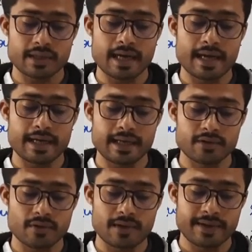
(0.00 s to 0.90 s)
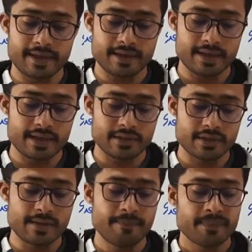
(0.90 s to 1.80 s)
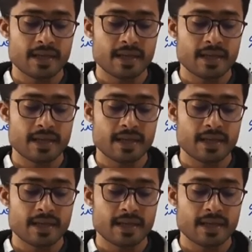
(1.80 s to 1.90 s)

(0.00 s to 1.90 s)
and soil degradation.